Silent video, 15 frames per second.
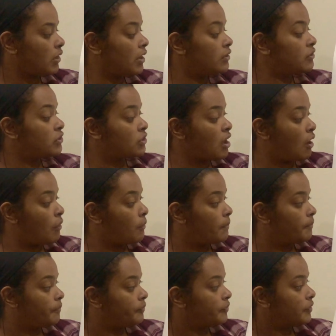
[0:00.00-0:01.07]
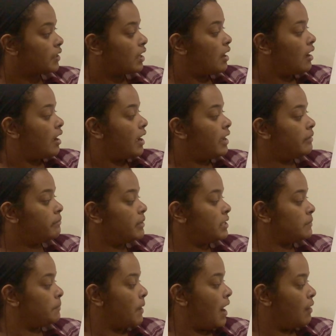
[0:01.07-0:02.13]
So, in Miss
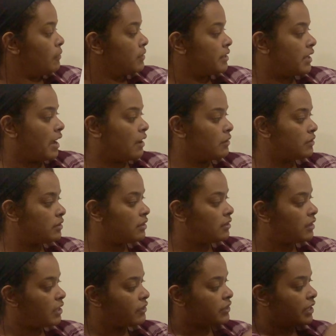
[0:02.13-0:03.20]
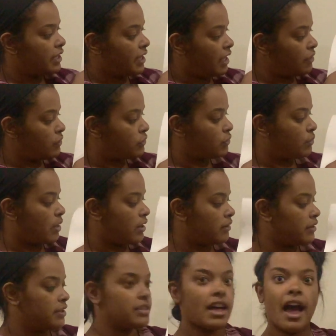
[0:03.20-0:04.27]
Powell's house, there's a yellow square
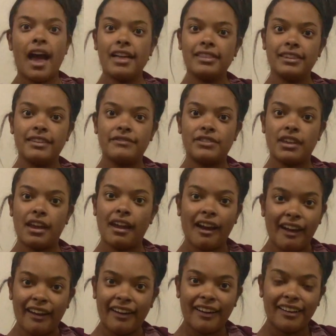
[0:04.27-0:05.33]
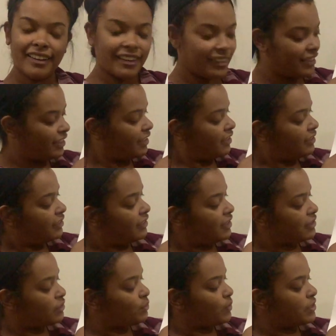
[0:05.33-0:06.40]
because I live there.
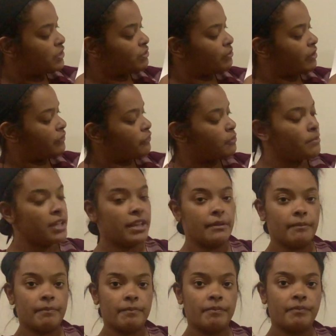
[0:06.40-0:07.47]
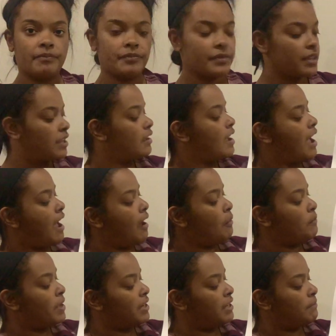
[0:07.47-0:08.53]
That's one square for me. How
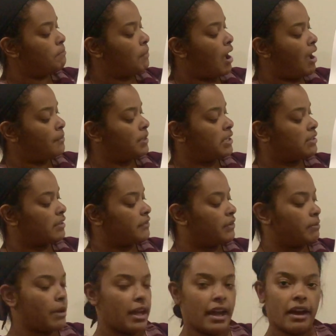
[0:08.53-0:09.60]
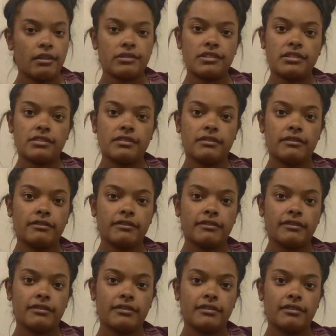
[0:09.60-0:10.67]
many mommies live in my house?
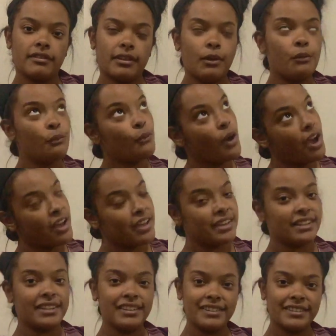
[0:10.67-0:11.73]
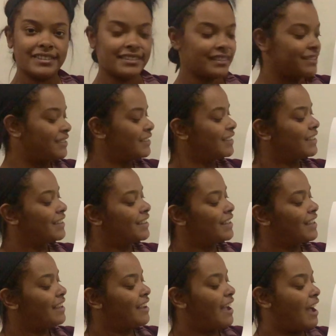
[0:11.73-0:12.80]
1.
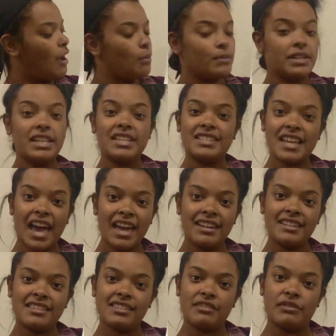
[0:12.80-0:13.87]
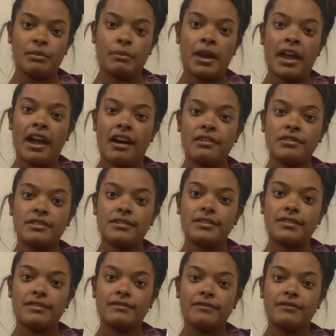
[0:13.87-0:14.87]
How many daddies live in my house?